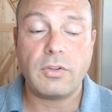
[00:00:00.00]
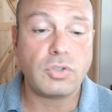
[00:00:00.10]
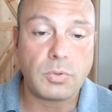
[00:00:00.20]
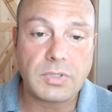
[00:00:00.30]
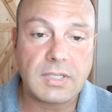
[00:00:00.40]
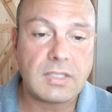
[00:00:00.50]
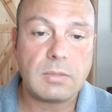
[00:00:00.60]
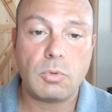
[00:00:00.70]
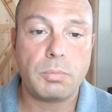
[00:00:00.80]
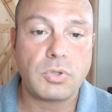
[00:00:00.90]
There's no
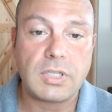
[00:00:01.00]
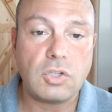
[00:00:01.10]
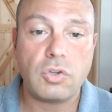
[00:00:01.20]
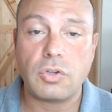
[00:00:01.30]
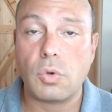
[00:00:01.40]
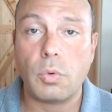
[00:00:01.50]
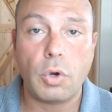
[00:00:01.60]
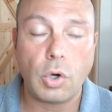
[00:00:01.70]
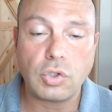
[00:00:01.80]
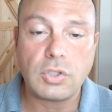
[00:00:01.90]
system or procedure. There's no
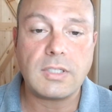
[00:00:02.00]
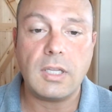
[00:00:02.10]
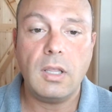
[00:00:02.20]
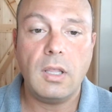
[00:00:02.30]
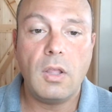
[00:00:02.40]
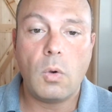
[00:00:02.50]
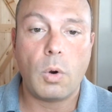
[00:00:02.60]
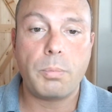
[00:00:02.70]
urgency or